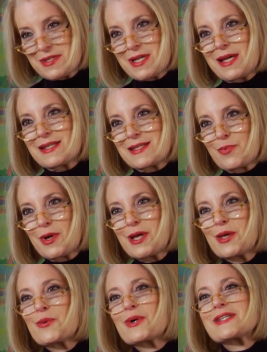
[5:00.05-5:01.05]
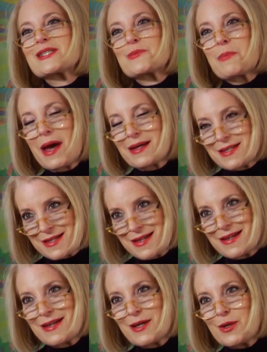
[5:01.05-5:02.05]
sense? What did you expect
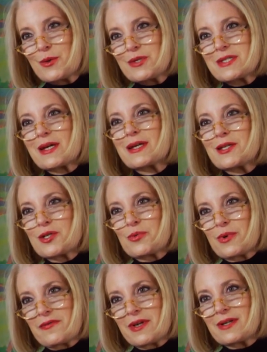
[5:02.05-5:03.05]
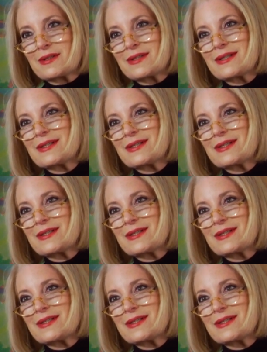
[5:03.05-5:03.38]
your study to reveal?